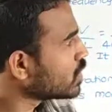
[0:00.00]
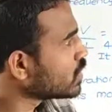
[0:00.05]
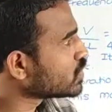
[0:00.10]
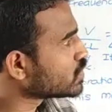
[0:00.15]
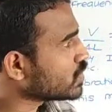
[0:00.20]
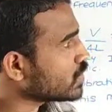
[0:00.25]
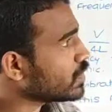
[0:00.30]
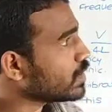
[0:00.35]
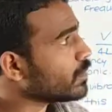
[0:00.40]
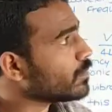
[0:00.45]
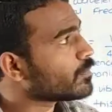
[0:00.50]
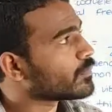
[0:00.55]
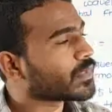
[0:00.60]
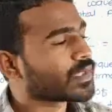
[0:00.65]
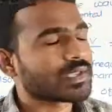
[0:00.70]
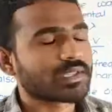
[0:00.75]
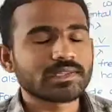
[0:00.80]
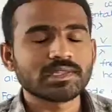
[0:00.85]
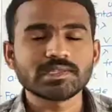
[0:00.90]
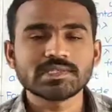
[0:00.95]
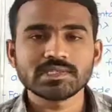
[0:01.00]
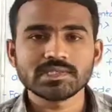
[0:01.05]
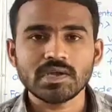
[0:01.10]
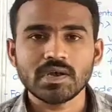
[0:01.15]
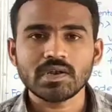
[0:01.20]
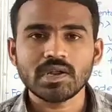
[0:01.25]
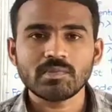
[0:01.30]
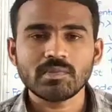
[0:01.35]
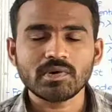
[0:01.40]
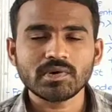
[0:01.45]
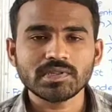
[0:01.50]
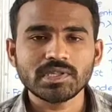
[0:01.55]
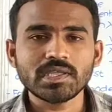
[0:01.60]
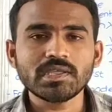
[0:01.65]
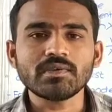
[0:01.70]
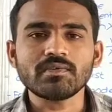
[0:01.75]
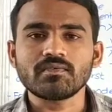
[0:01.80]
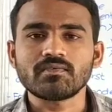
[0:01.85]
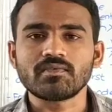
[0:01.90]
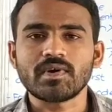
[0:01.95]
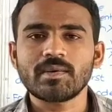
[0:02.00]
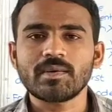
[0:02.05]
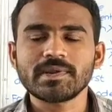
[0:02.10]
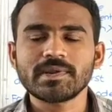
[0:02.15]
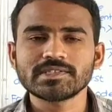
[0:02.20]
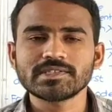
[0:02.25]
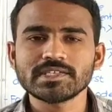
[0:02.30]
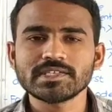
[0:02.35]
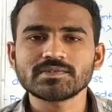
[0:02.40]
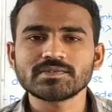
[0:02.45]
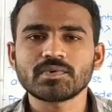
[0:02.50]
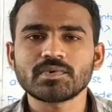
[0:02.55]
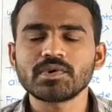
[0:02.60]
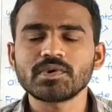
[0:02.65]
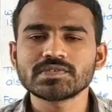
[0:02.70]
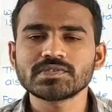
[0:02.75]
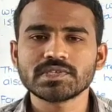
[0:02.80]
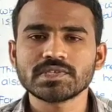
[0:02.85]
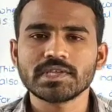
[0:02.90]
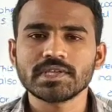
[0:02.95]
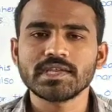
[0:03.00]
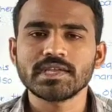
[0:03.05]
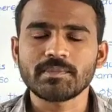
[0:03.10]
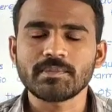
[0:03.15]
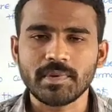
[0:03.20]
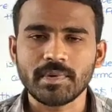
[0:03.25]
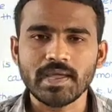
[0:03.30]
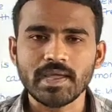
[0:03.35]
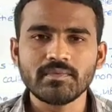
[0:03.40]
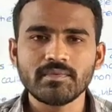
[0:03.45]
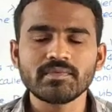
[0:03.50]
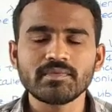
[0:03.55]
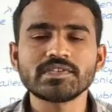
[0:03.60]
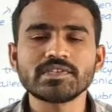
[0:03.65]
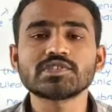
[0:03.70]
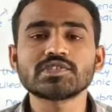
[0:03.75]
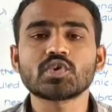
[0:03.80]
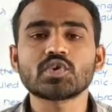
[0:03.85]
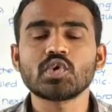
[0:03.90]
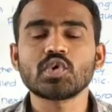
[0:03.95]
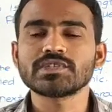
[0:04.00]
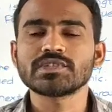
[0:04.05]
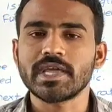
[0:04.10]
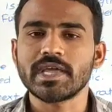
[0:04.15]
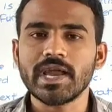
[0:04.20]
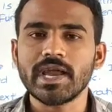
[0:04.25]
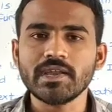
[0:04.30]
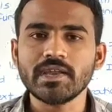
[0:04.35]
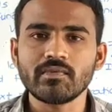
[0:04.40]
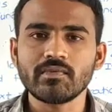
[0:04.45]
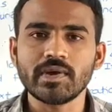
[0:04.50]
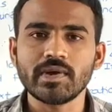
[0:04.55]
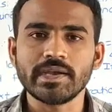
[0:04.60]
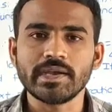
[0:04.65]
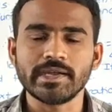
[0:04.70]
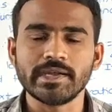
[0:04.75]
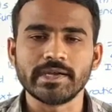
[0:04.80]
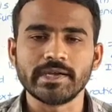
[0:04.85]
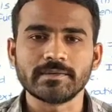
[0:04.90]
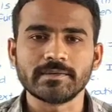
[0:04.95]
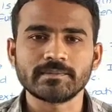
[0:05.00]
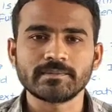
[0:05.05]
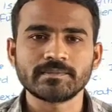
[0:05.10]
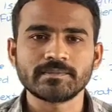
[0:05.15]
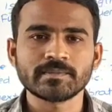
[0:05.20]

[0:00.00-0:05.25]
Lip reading: so this is all about the vibrations produced in a pipe which is closed at one end.